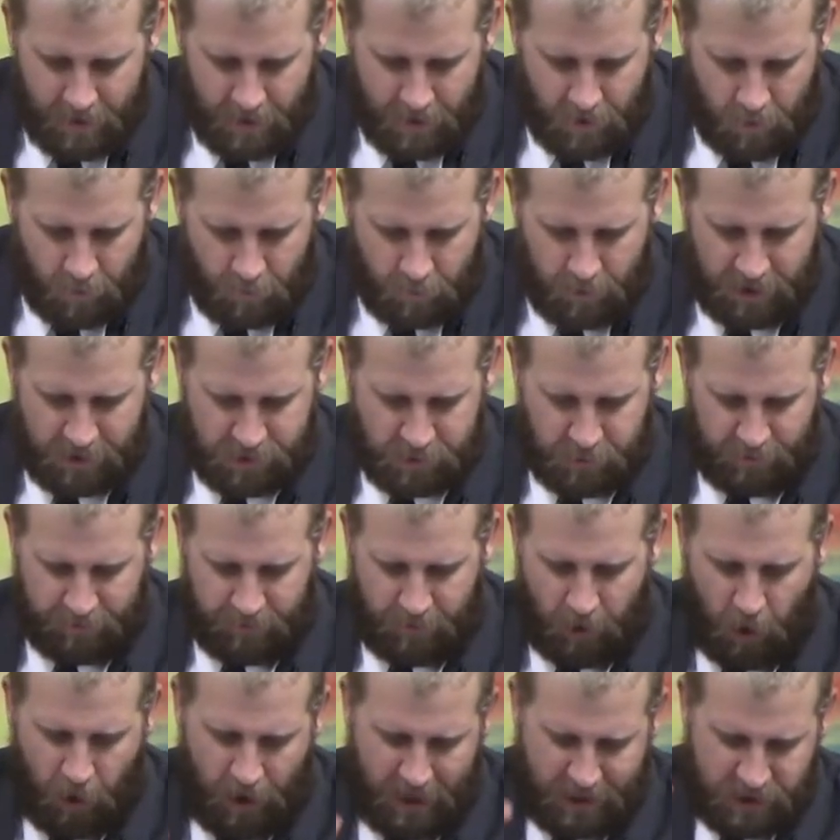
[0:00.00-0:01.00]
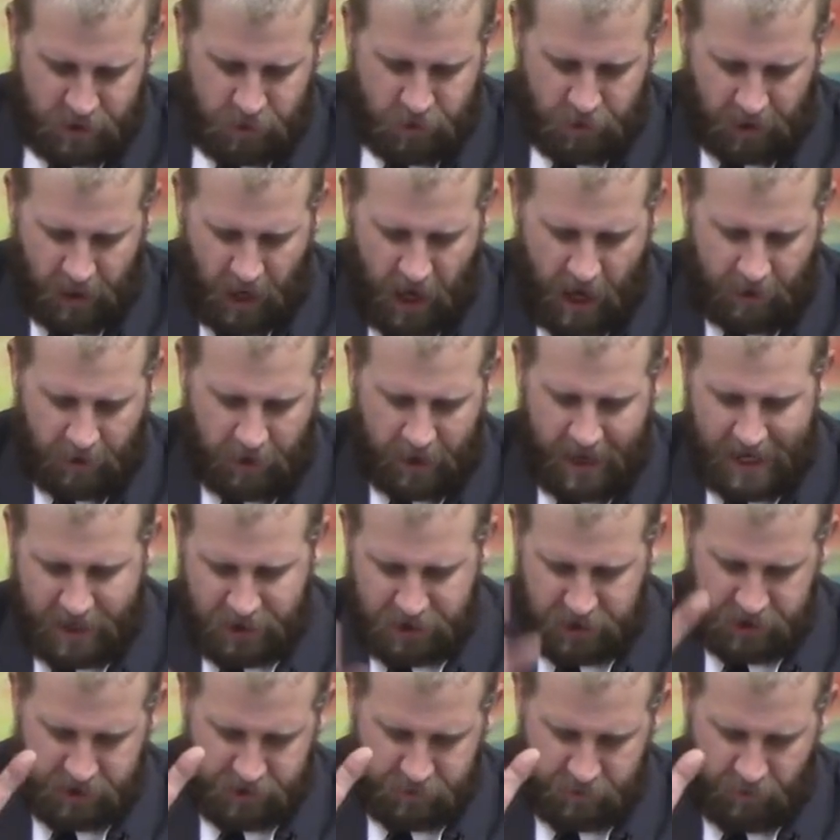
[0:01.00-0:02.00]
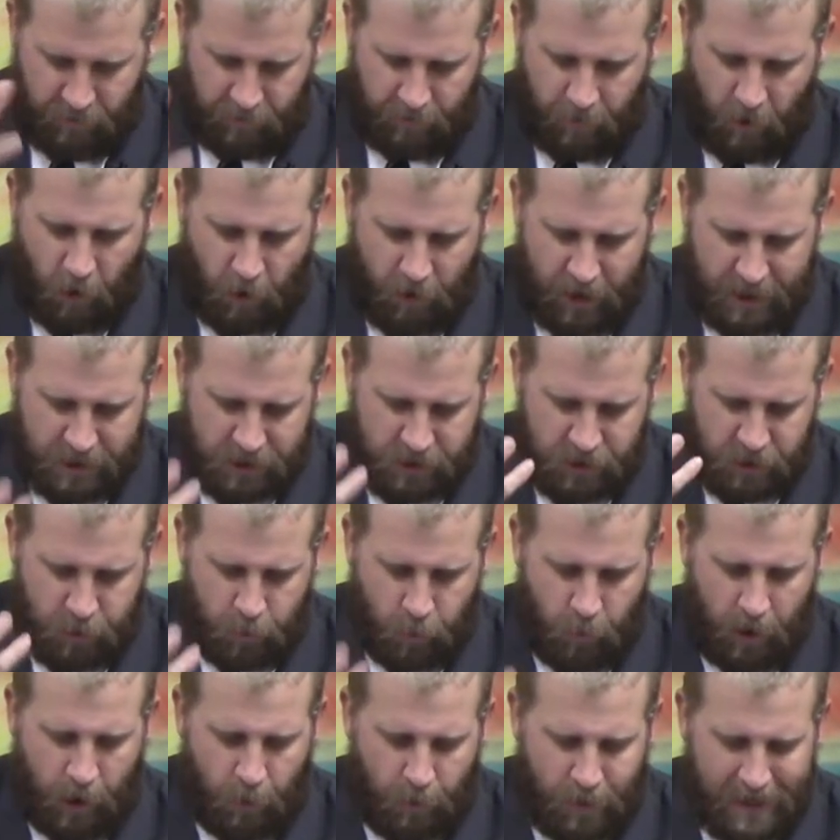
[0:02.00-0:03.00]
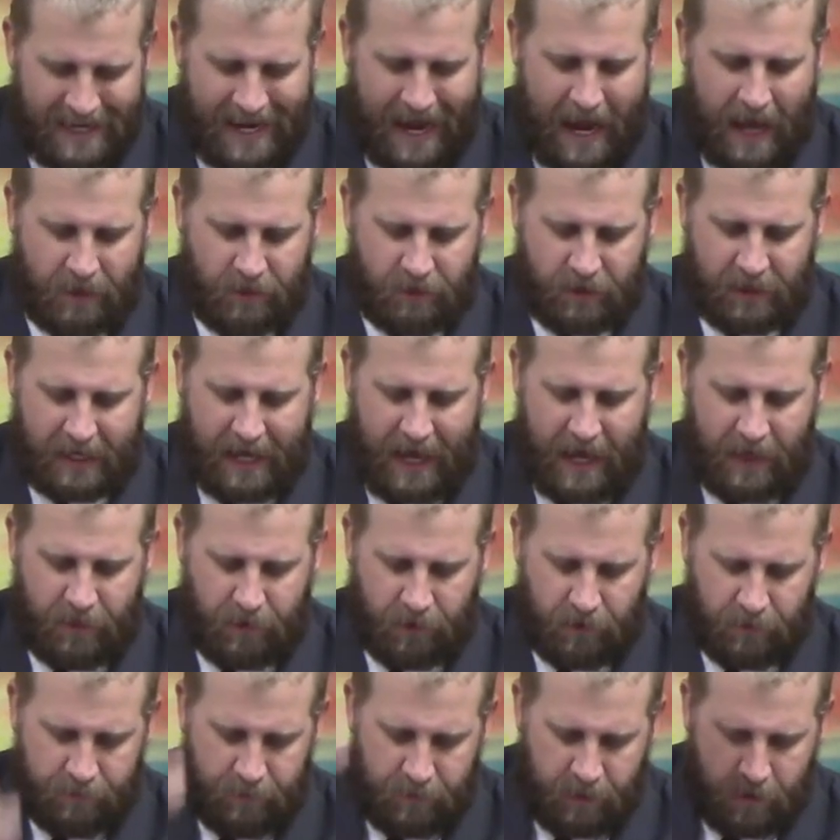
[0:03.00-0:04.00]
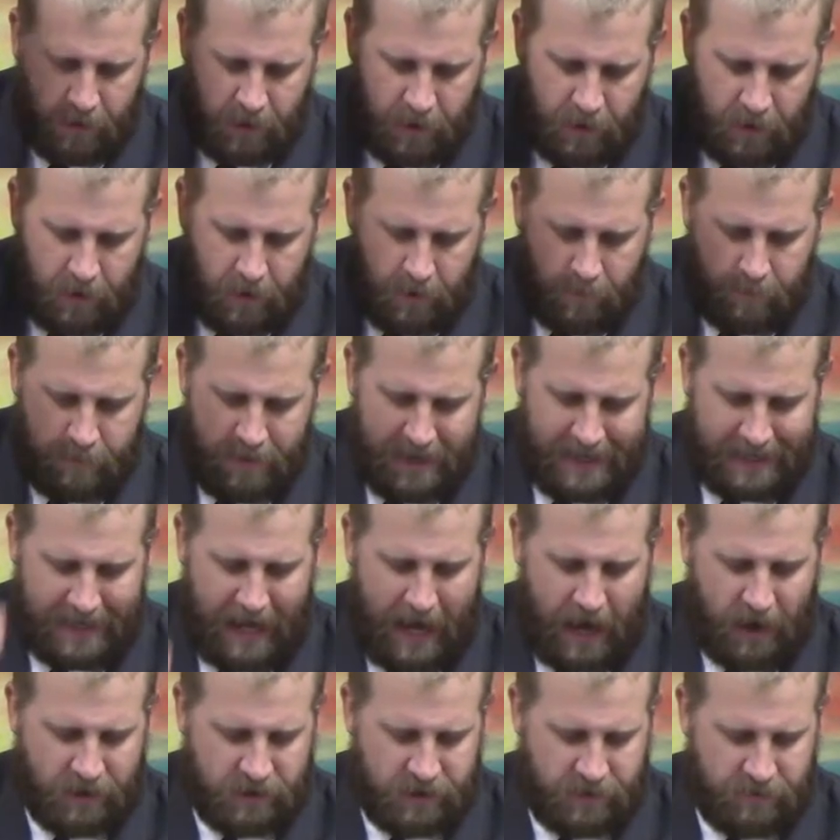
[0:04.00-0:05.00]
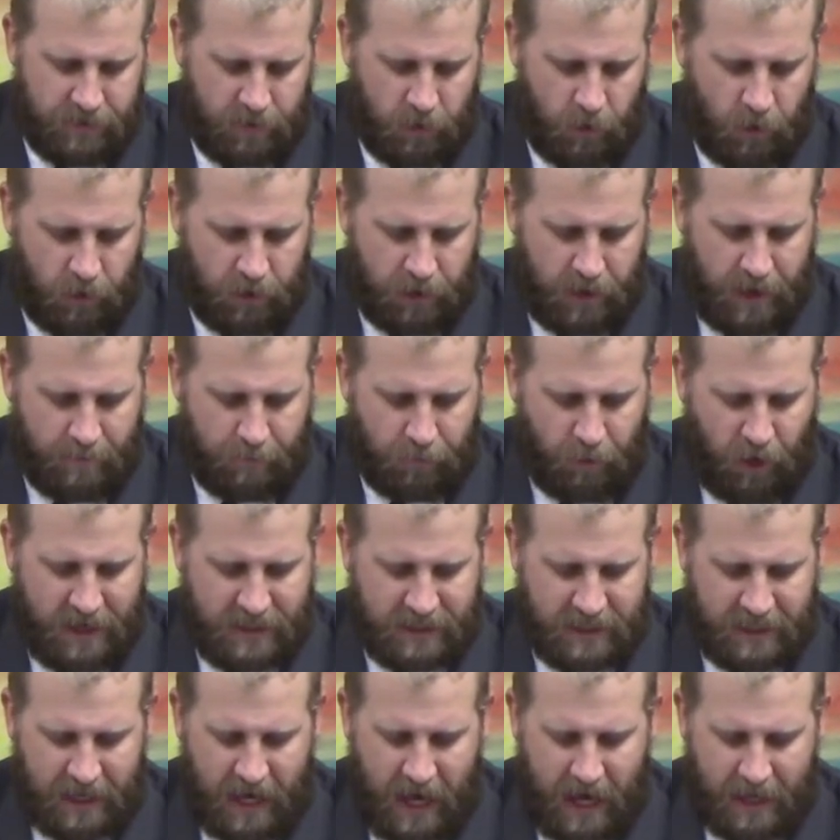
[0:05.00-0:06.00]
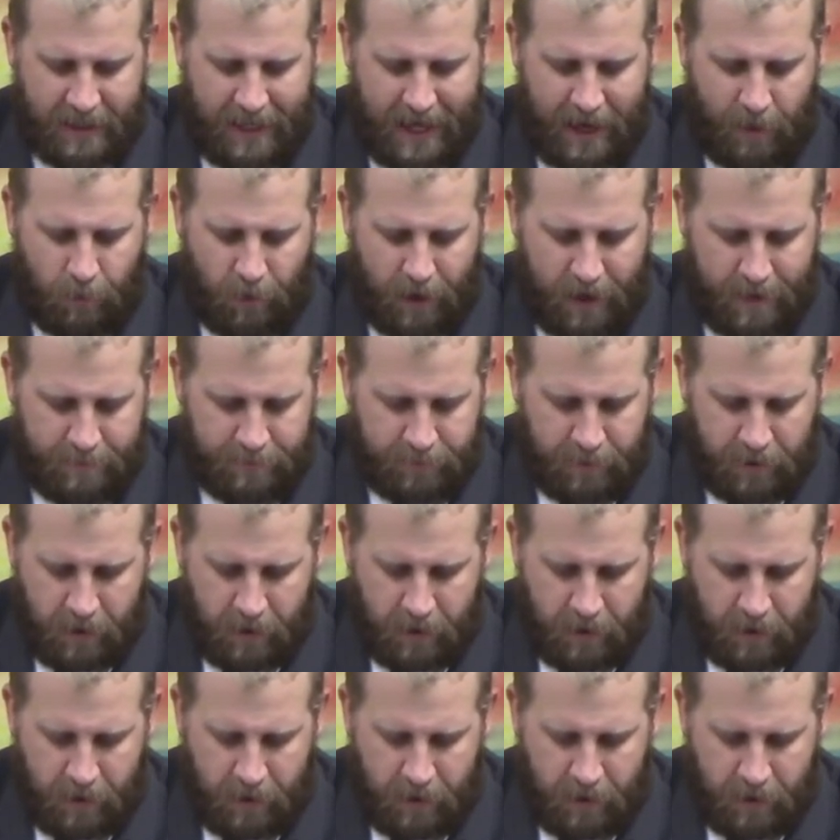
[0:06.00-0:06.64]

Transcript: But it's referring to the congregation, it's referring to where we gather together being the house of the Lord and praising God that way.